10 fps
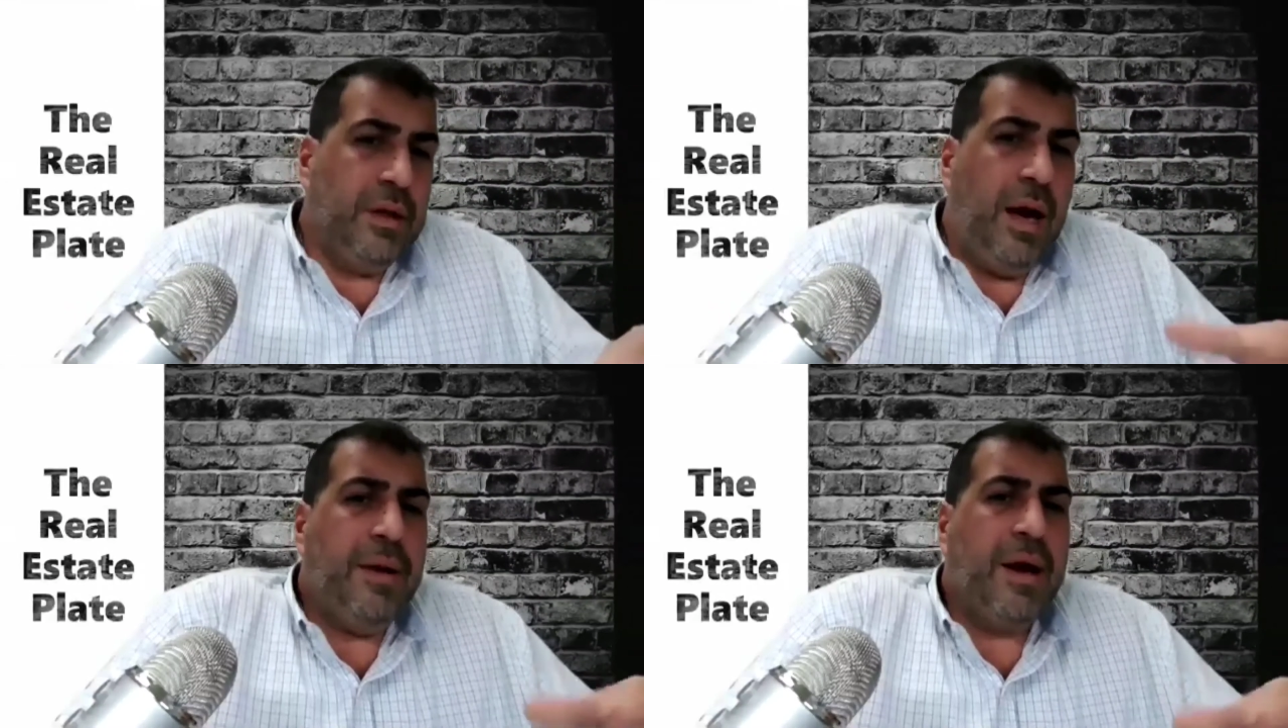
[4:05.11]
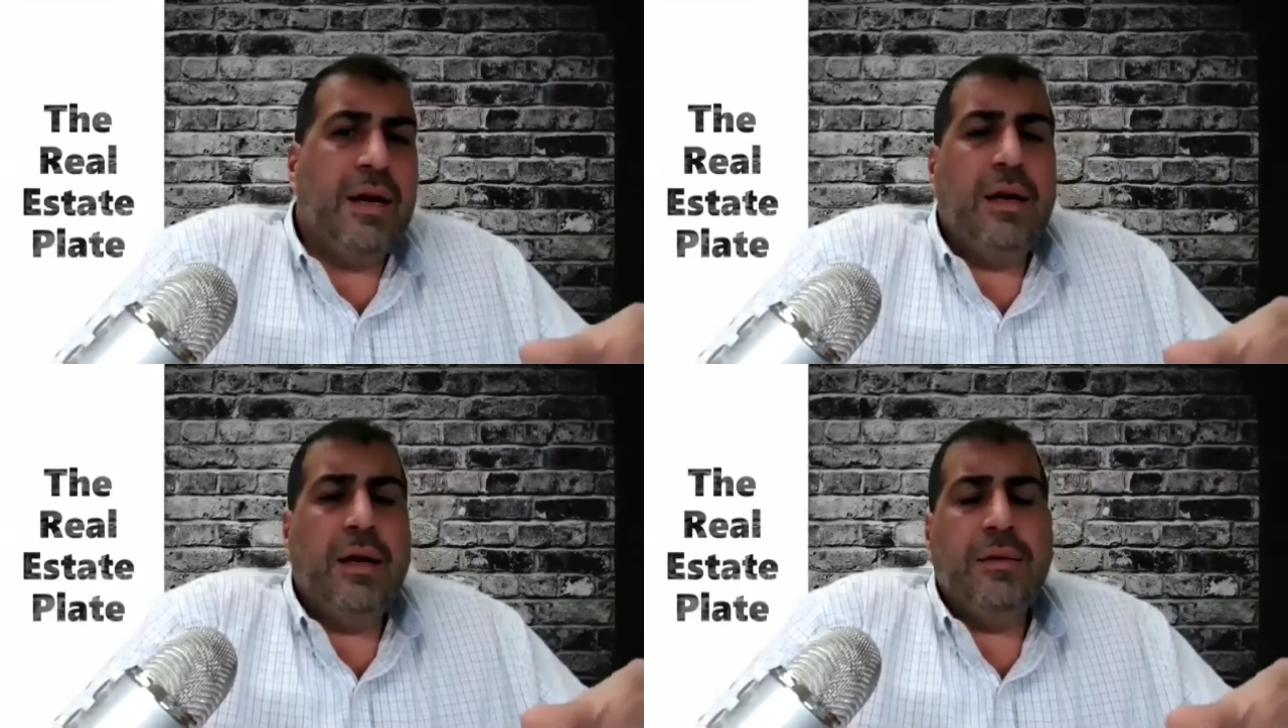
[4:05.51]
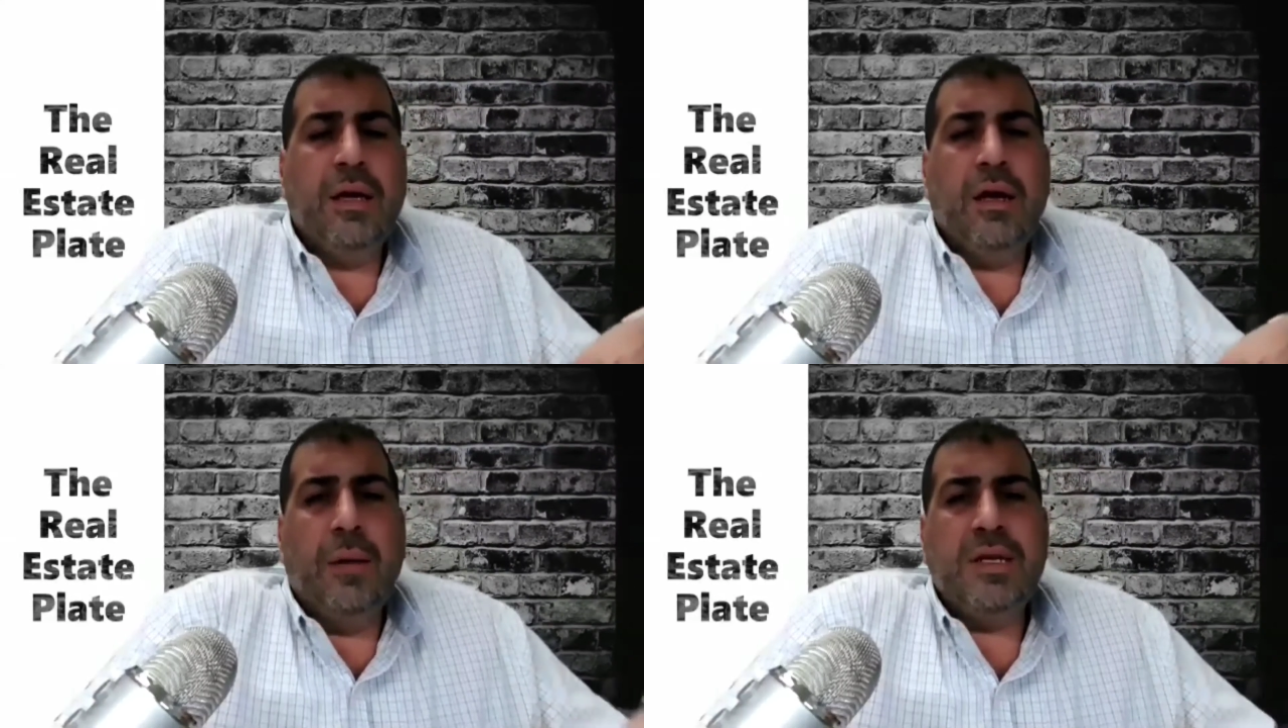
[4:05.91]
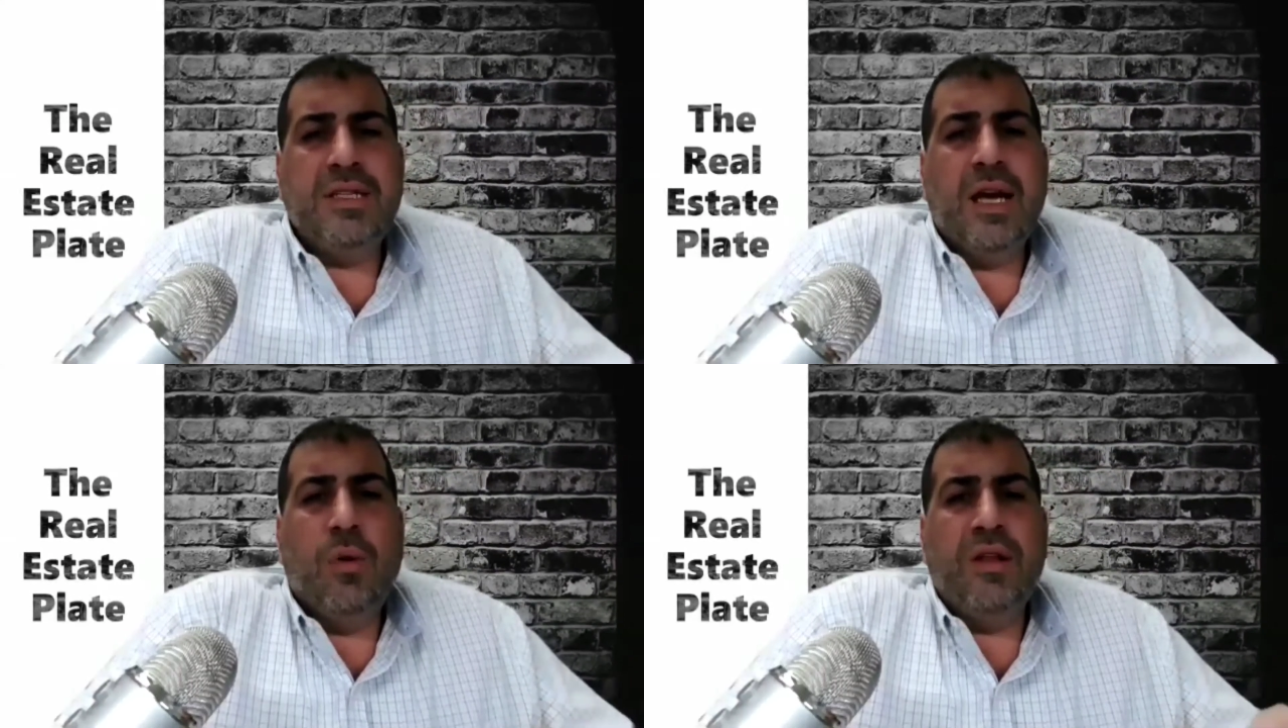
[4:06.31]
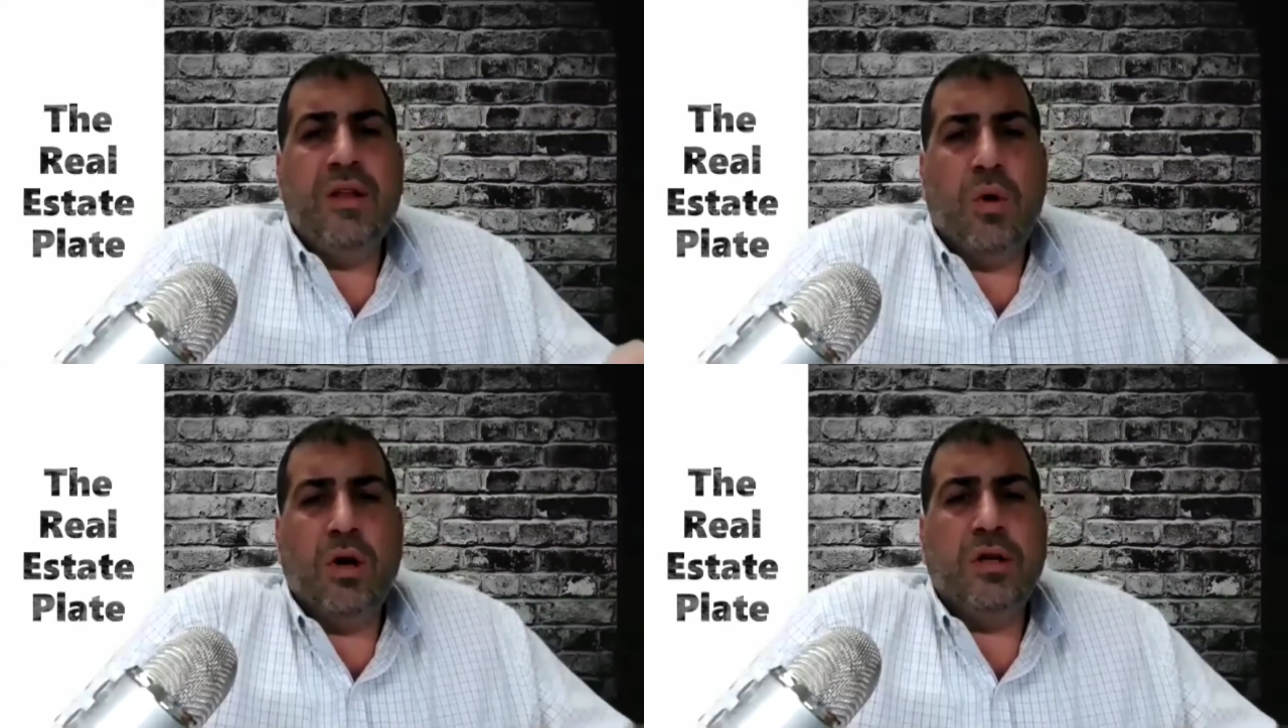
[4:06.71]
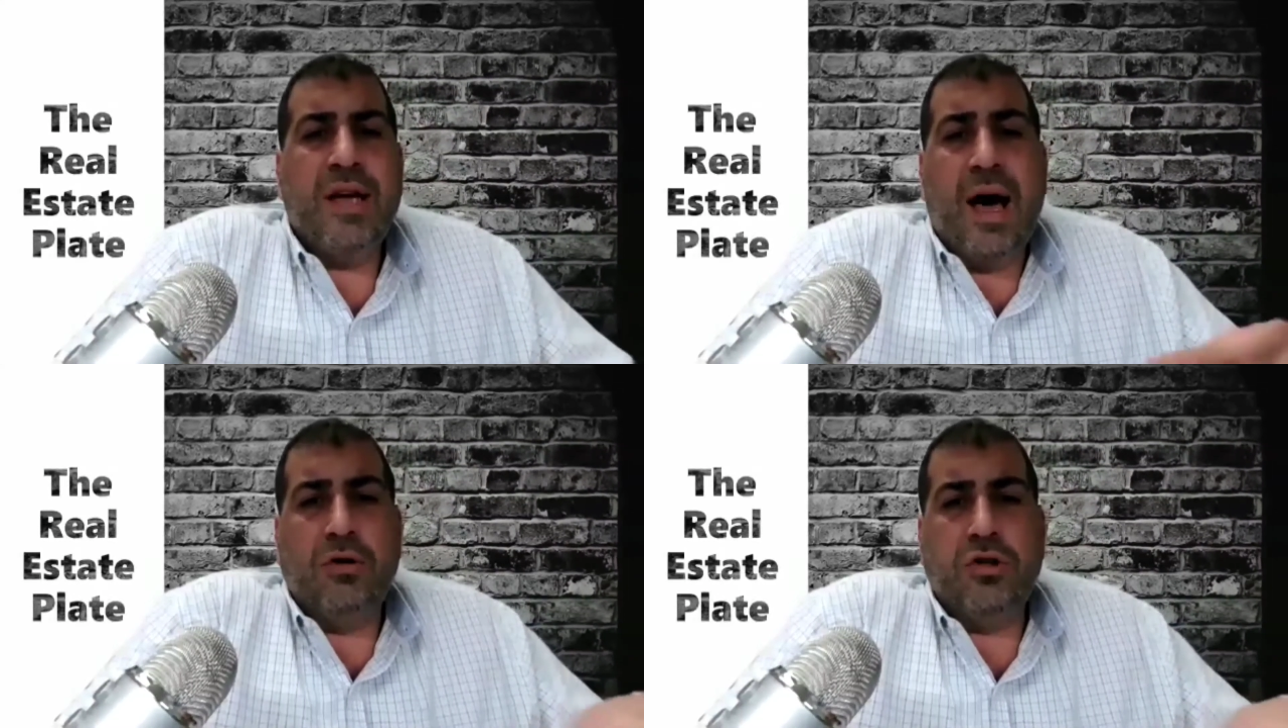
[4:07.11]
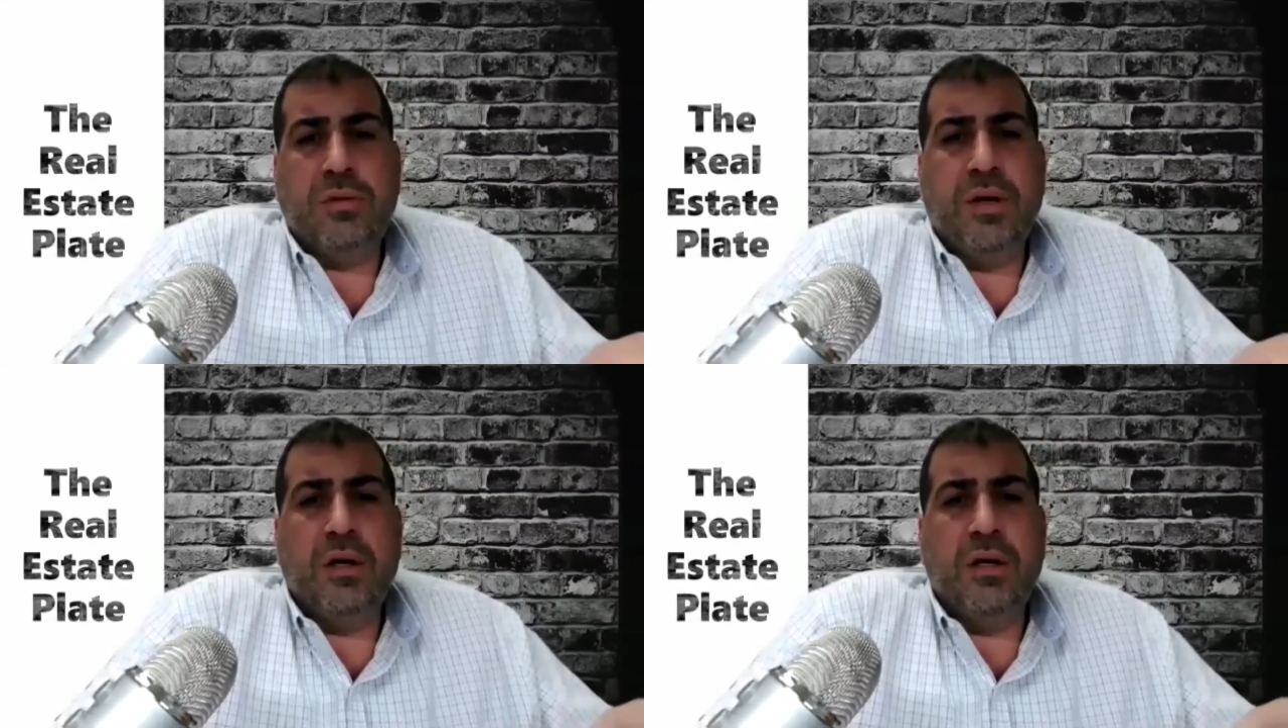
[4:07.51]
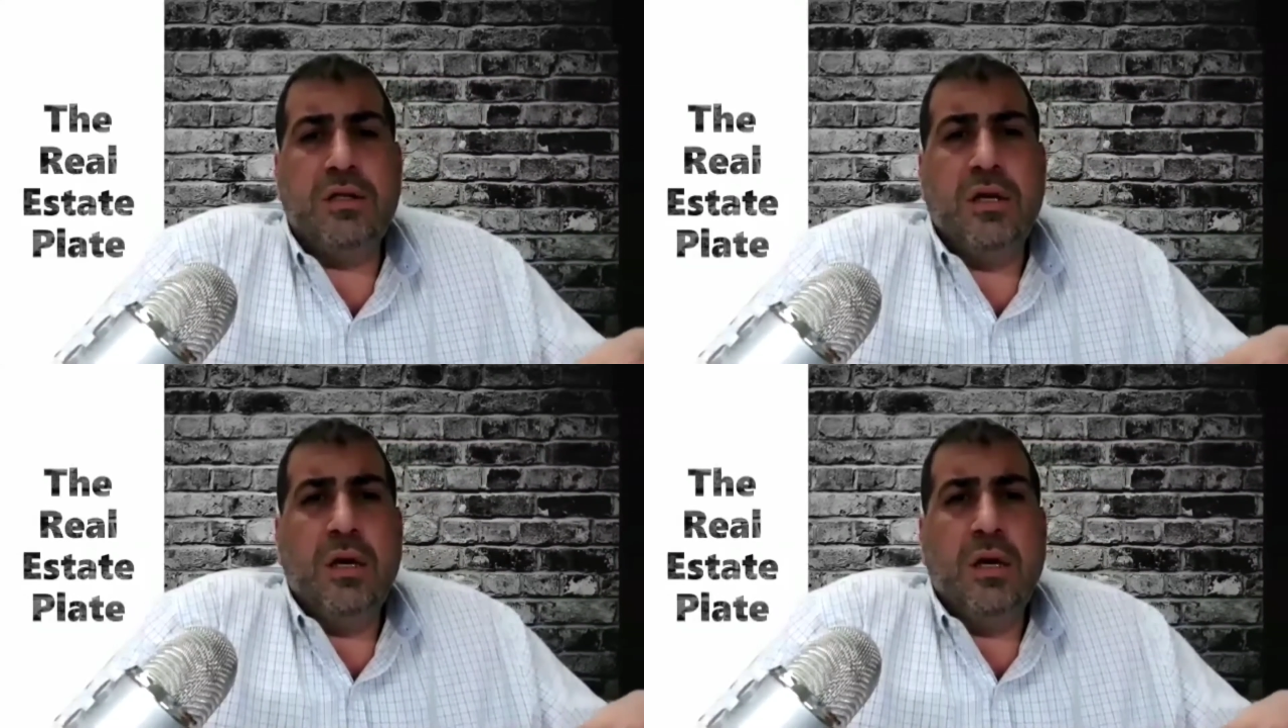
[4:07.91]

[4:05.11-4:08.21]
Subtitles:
I'm not gonna, I'm gonna take away the word gouged, because